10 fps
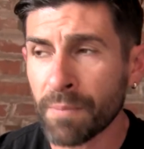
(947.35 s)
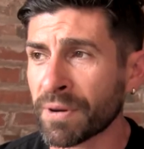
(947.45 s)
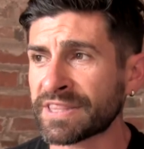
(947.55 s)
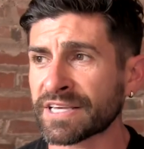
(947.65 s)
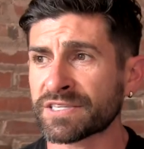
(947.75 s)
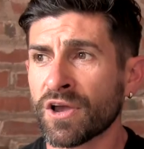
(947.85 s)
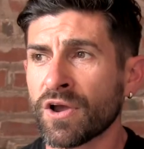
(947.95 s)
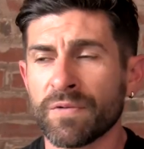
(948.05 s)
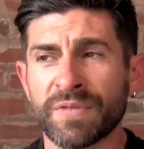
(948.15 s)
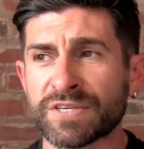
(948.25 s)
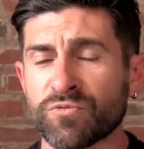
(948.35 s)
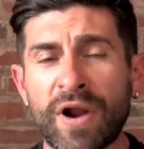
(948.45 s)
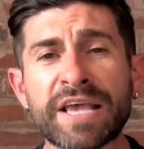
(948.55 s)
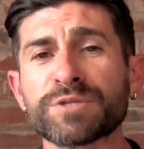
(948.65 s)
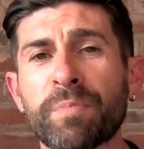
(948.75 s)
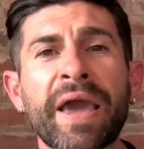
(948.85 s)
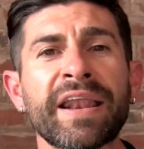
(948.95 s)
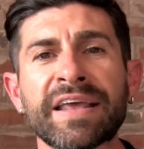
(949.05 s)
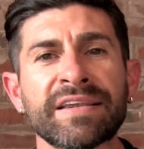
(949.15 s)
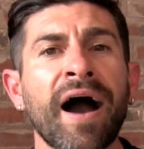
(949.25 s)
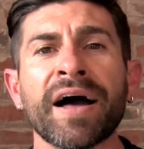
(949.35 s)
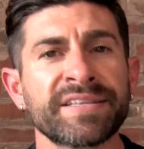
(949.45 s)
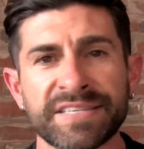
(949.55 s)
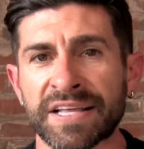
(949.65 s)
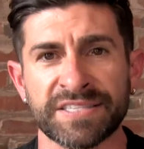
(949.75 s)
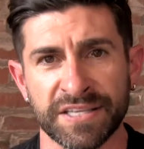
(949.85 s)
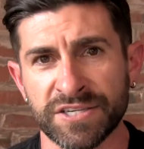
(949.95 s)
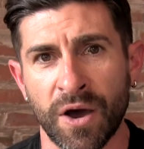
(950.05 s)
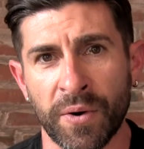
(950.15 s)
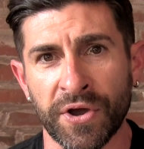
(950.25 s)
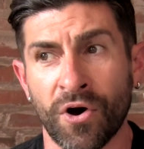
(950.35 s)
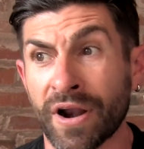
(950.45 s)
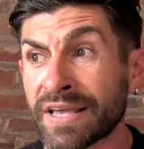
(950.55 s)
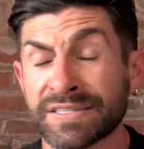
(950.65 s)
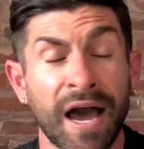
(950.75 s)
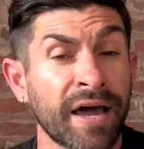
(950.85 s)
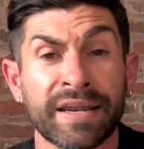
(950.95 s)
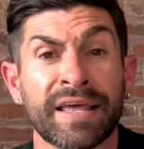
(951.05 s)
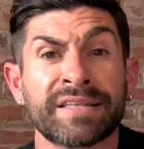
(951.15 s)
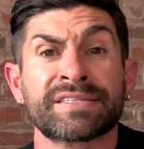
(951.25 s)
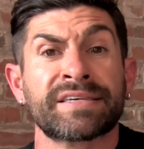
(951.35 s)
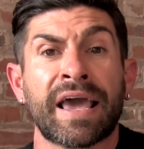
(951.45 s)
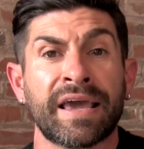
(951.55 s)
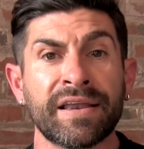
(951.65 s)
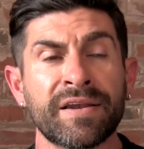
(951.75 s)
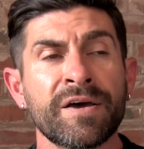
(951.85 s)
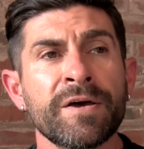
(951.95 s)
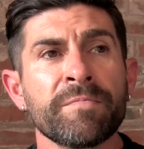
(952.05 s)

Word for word: But this, this race baiting nonsense that's going on has gotten insane.